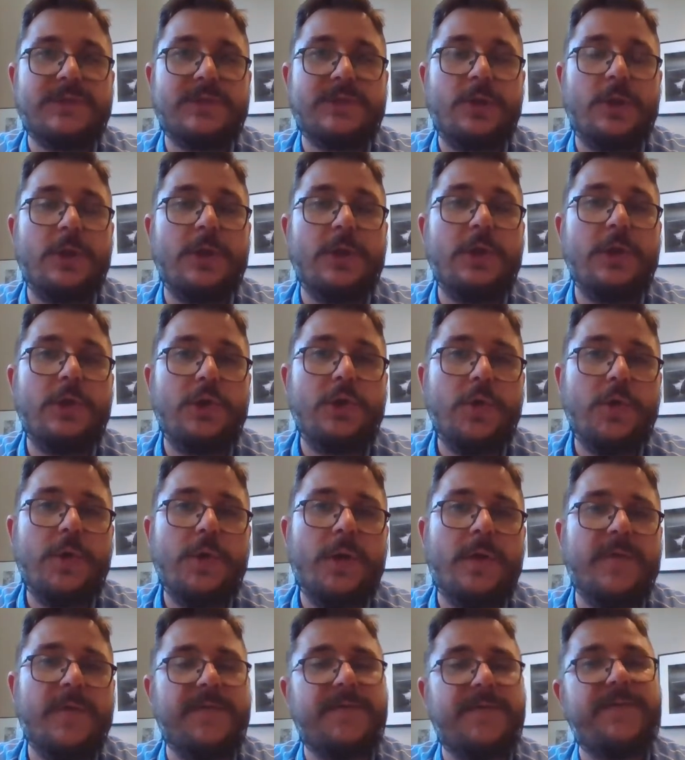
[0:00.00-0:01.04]
so that you
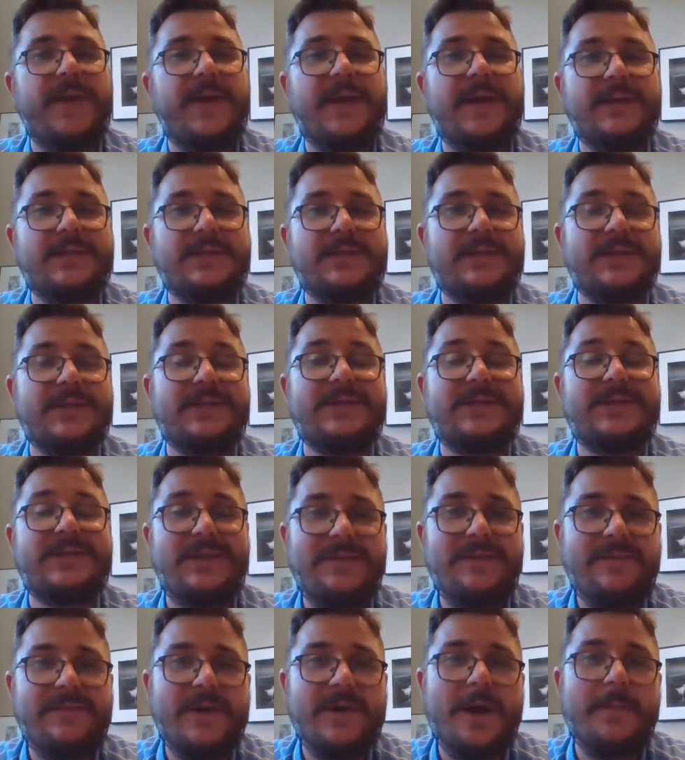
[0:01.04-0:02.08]
don't face stiff